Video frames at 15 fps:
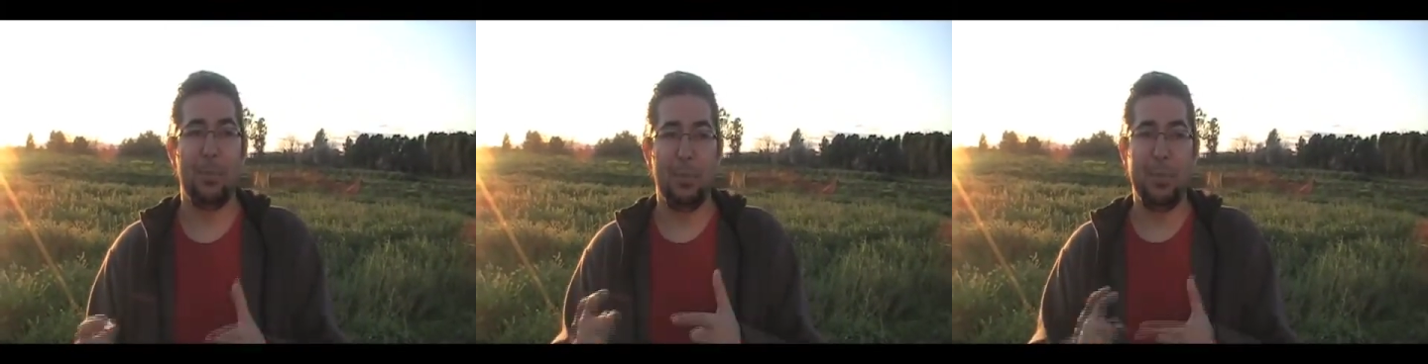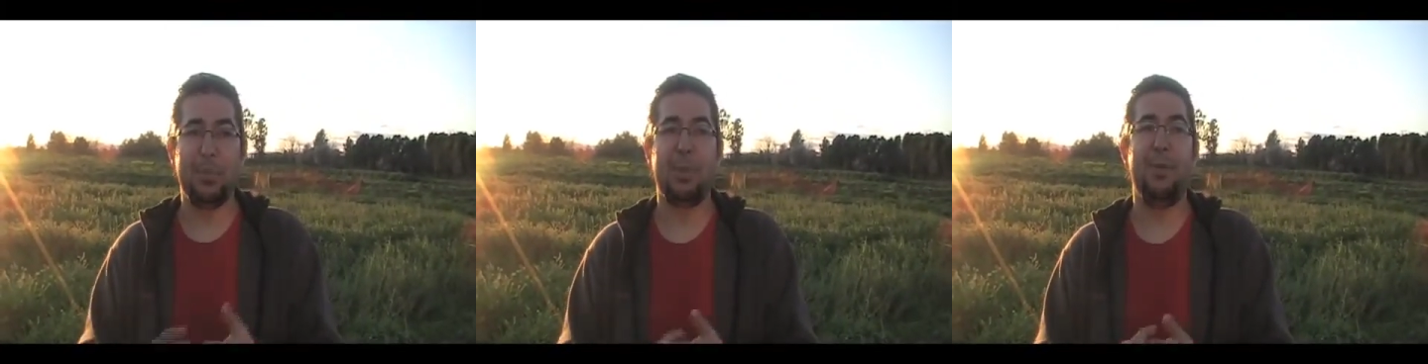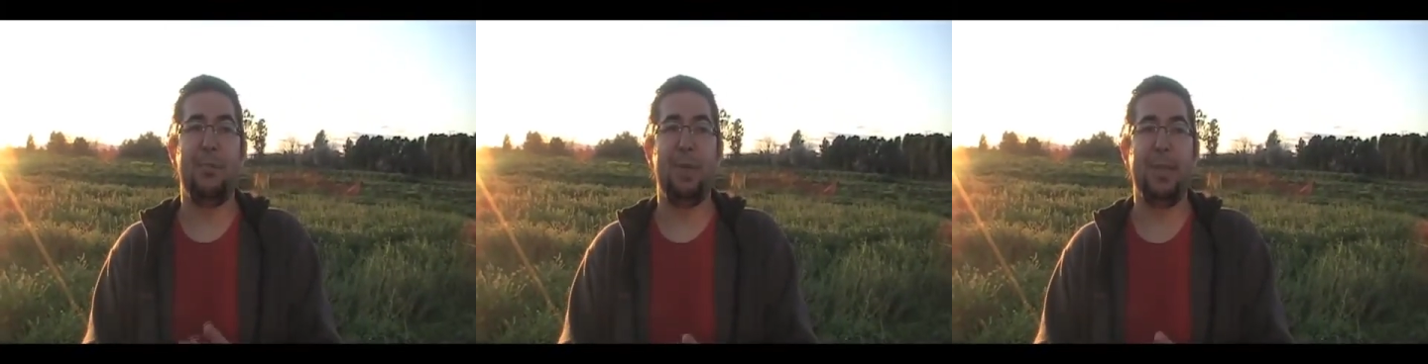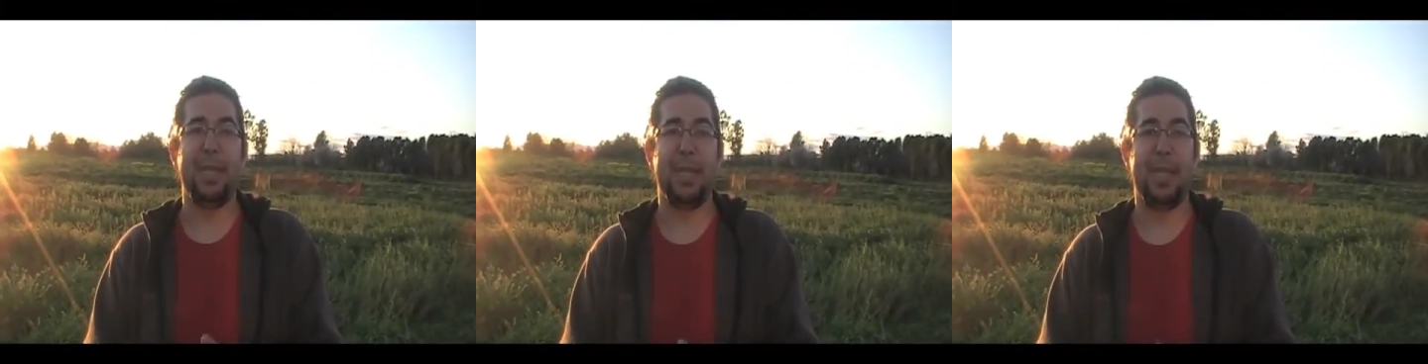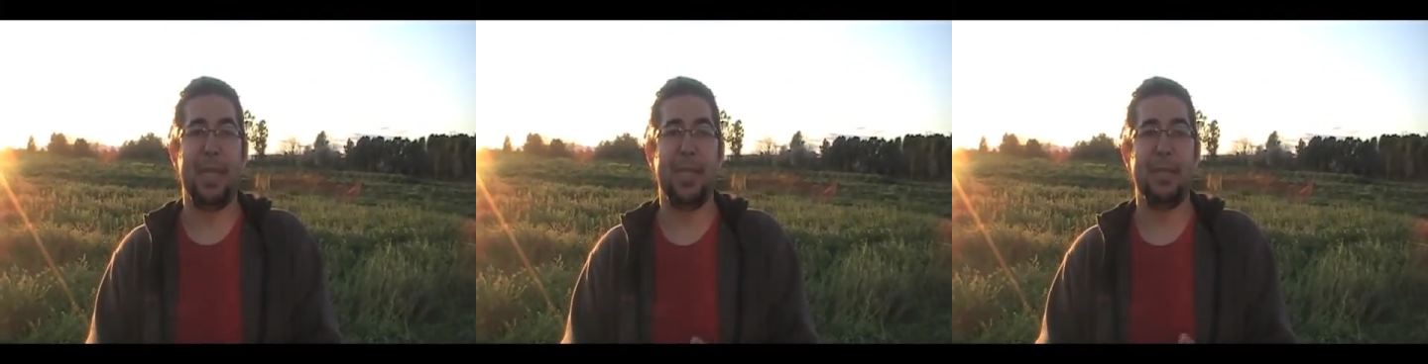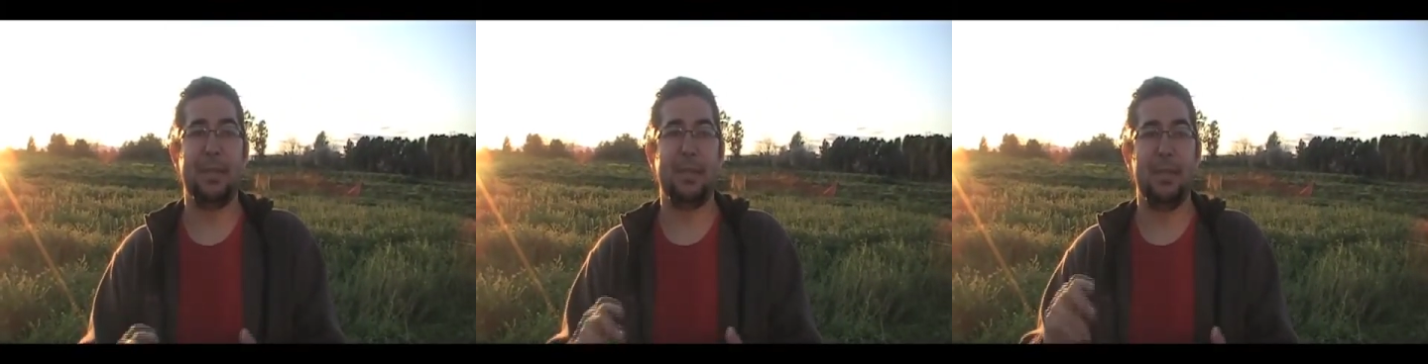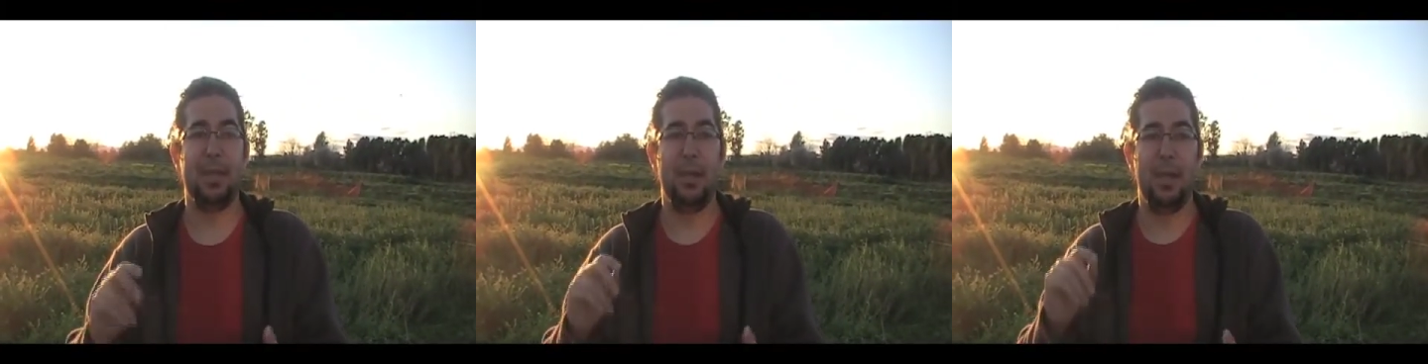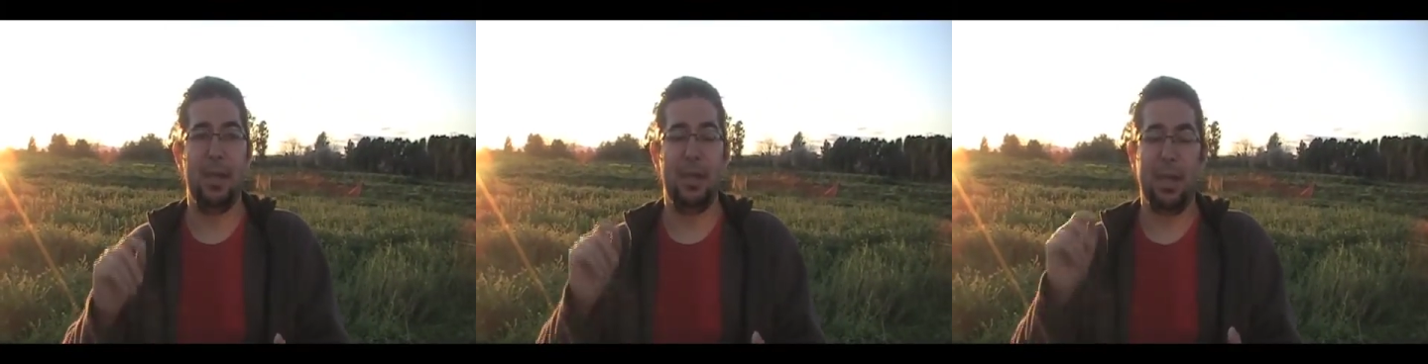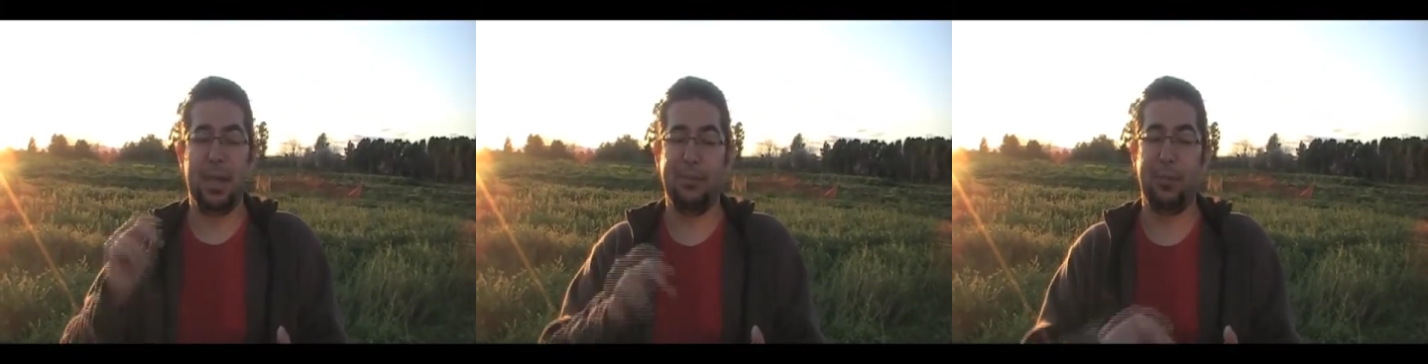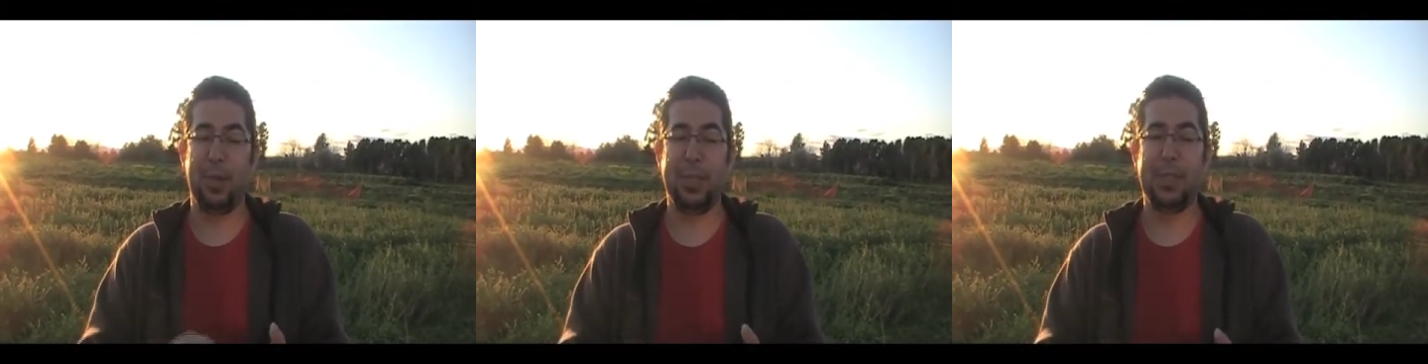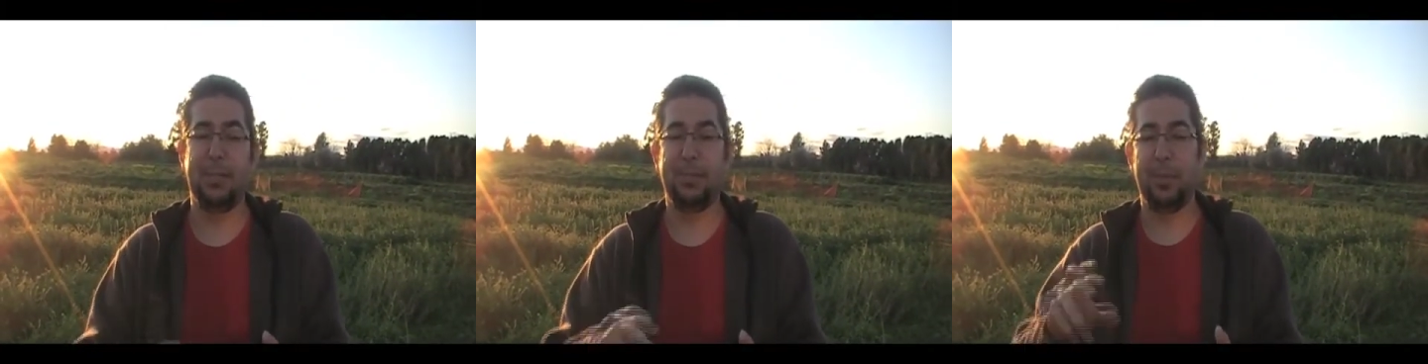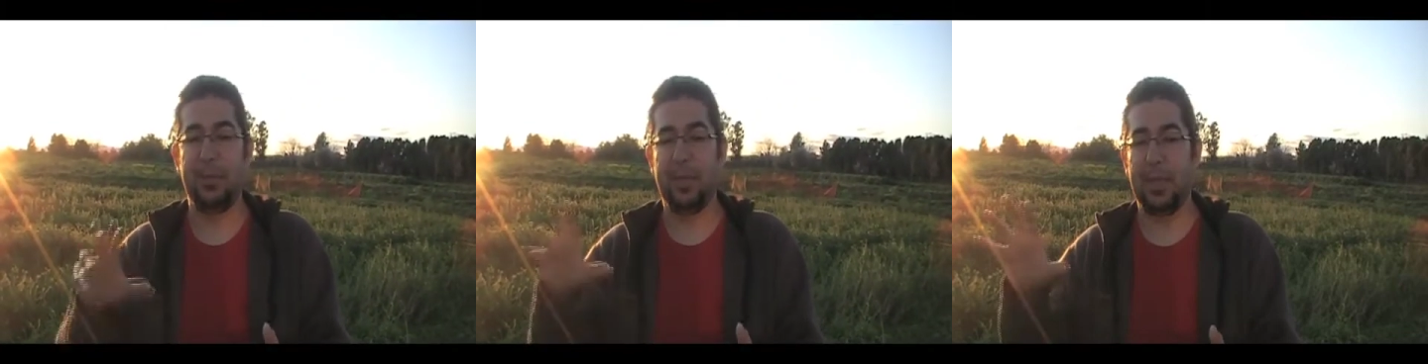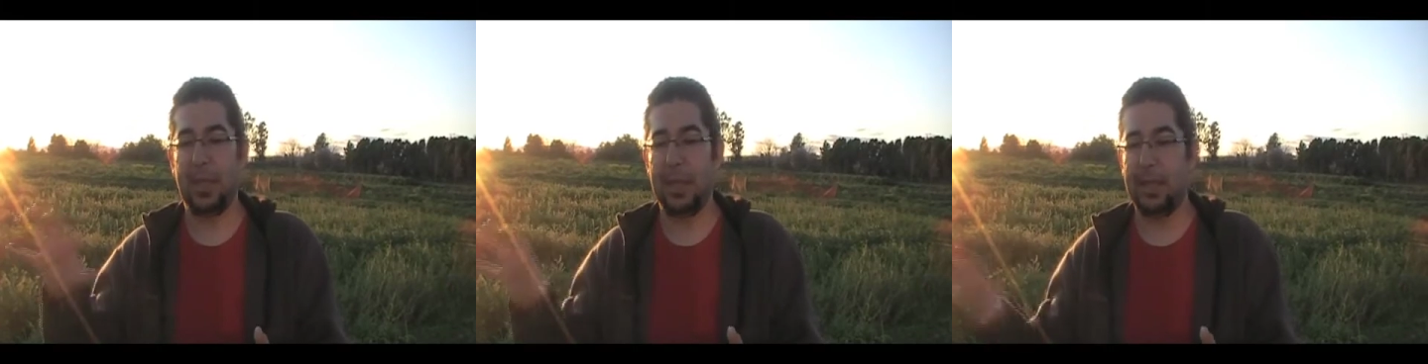use different techniques. For example,